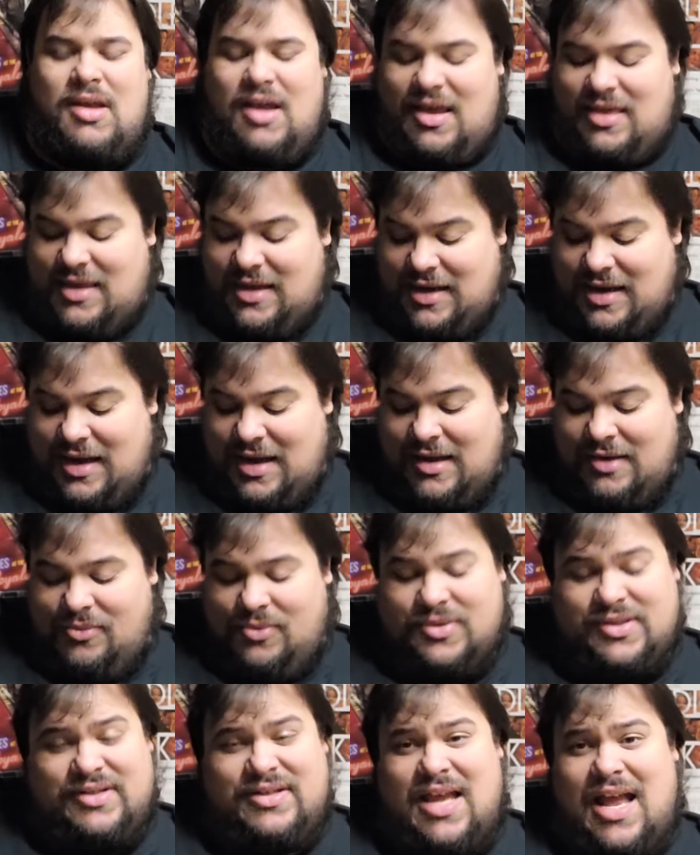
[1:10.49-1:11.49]
I think it
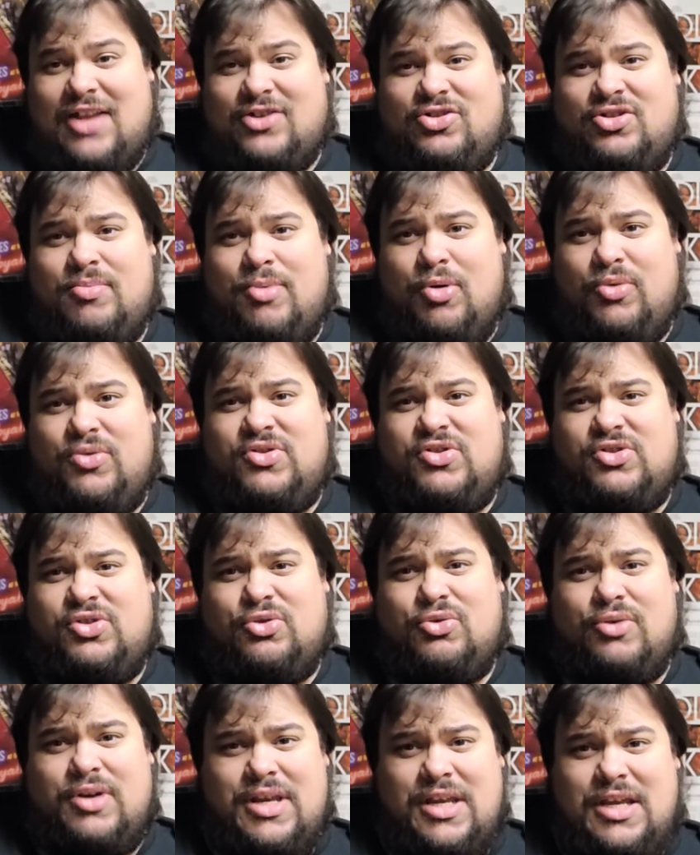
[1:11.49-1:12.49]
was attached to both
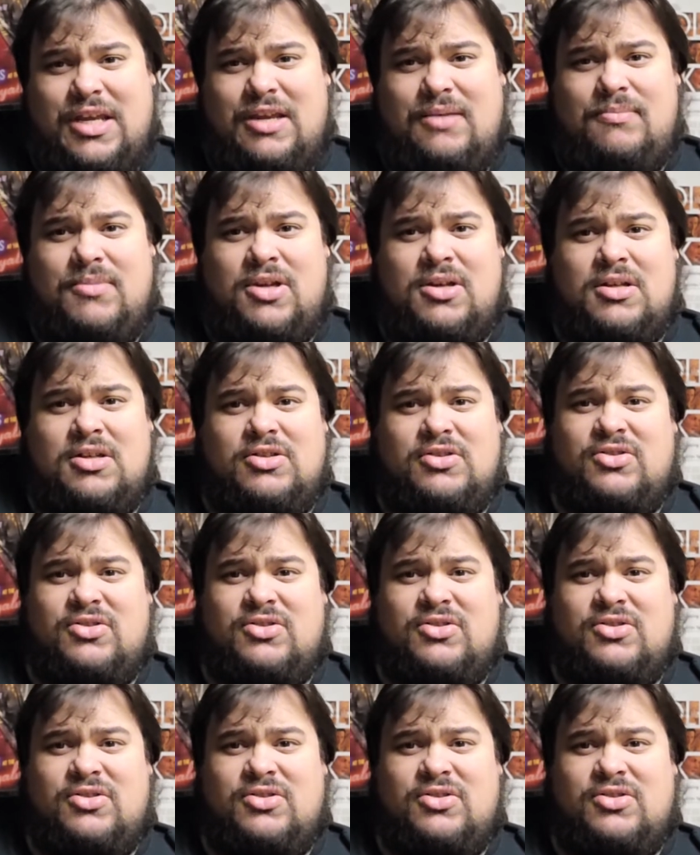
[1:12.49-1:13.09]
Scream,